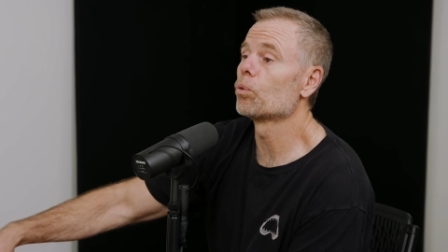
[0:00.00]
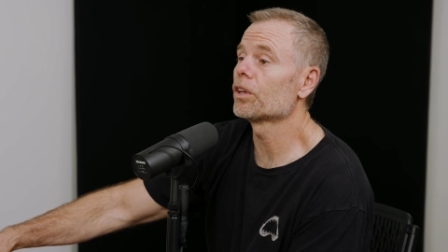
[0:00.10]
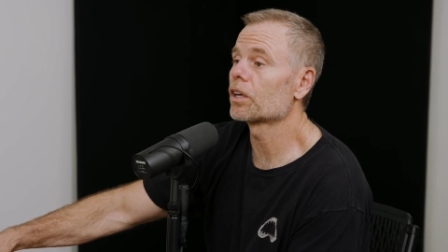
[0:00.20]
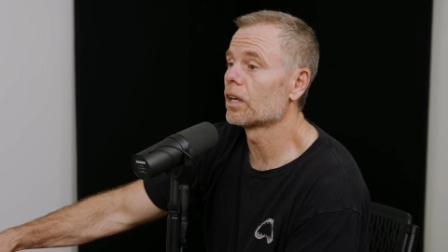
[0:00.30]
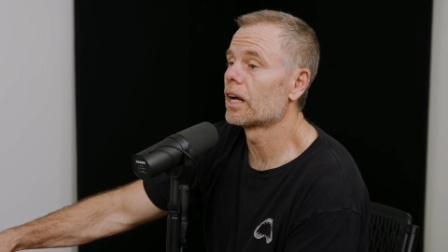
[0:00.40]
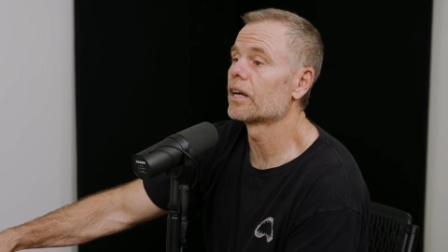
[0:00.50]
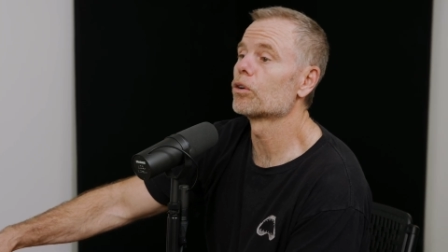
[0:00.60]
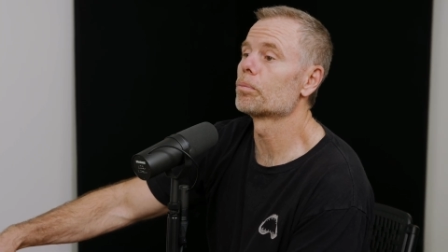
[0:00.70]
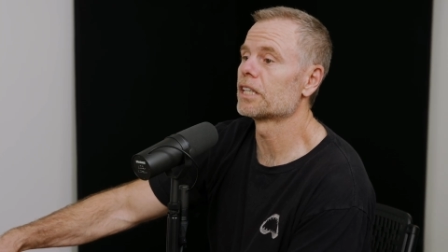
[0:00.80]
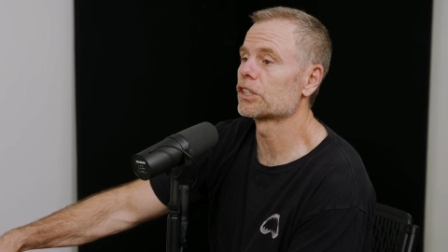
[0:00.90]
with a client
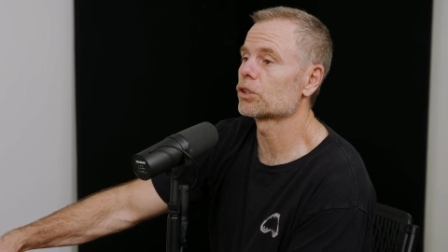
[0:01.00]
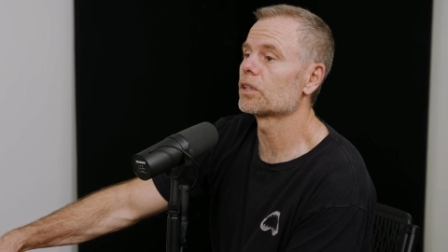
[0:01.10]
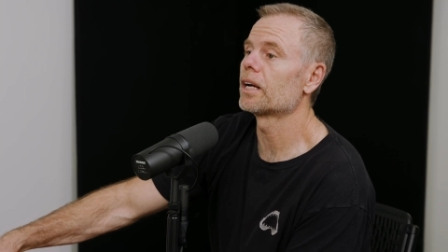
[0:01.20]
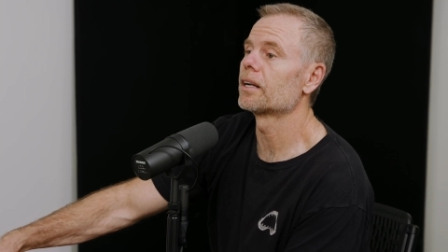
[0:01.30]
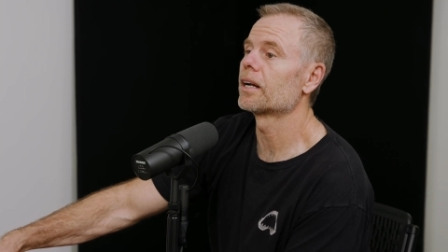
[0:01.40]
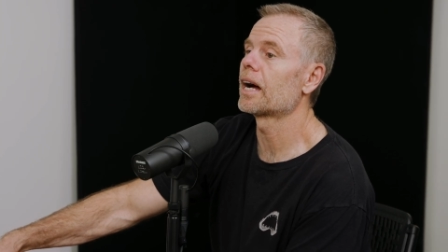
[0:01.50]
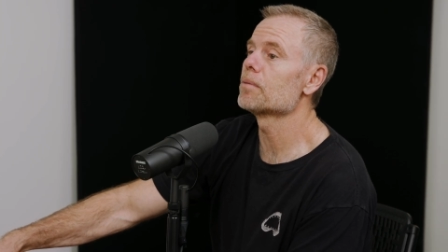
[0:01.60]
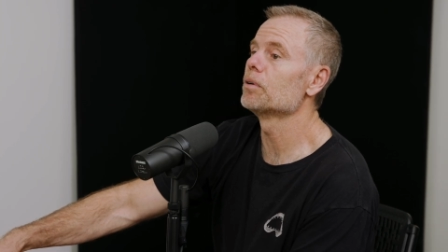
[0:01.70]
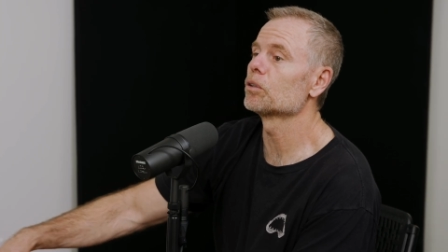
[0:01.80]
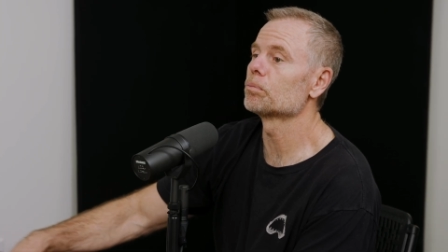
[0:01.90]
or a potential client,
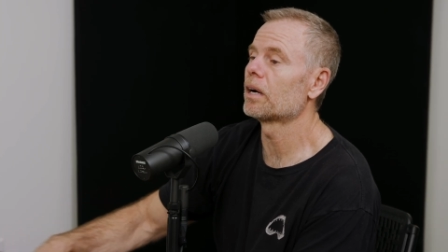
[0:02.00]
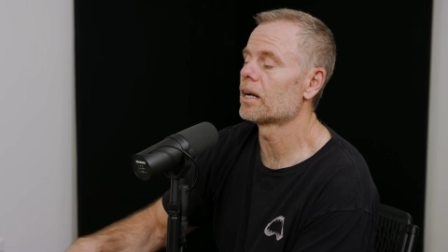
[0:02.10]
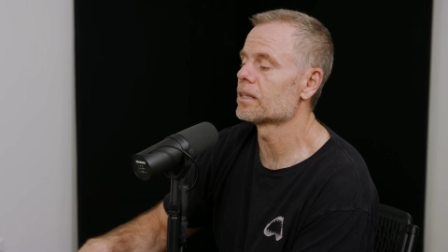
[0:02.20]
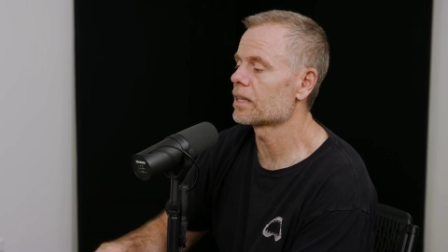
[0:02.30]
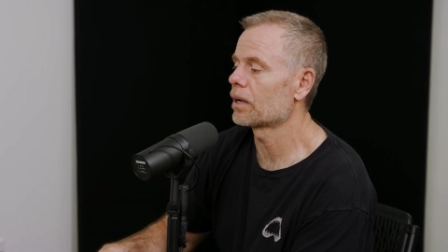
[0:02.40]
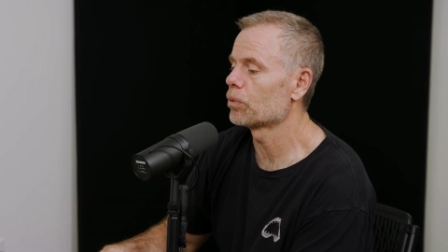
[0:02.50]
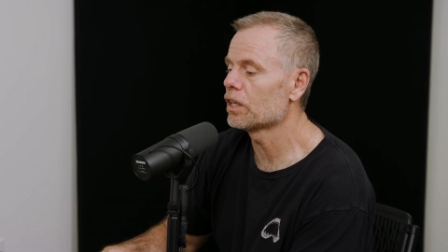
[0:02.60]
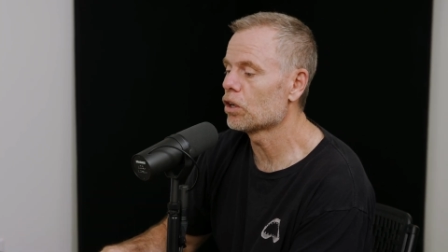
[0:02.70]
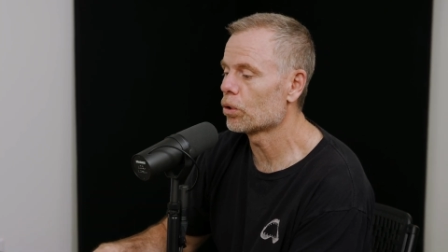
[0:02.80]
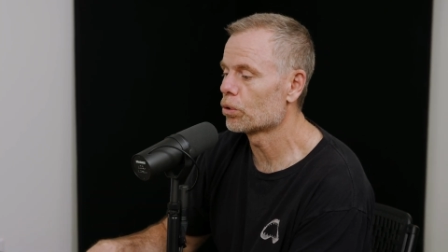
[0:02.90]
I build bonds.
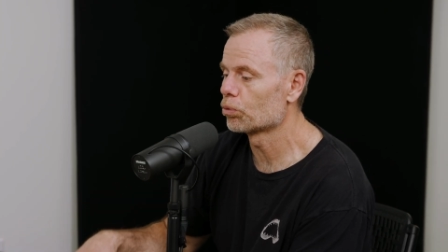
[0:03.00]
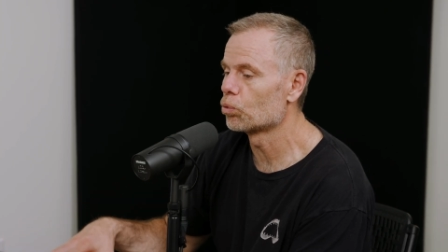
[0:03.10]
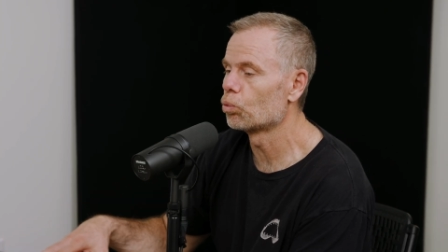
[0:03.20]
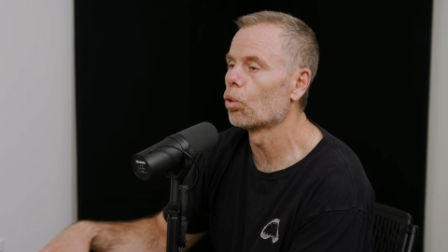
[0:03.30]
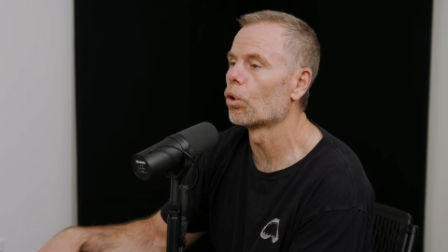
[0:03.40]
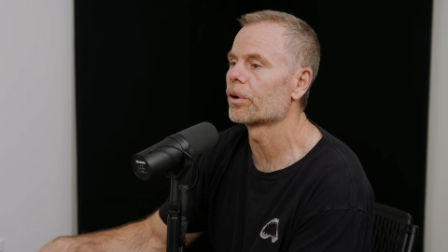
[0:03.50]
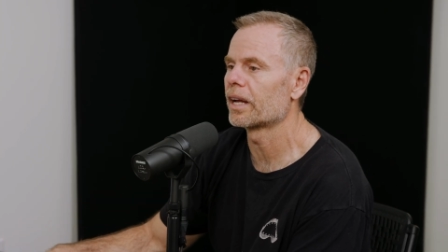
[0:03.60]
We go through war